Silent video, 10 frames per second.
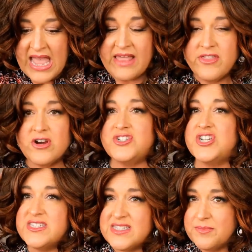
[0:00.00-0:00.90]
And there are
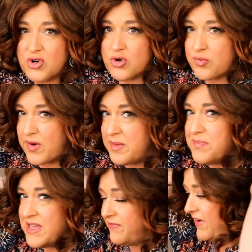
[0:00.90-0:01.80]
just some
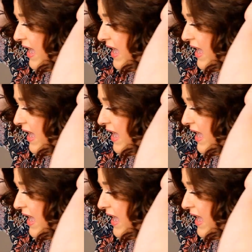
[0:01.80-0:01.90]
crimpy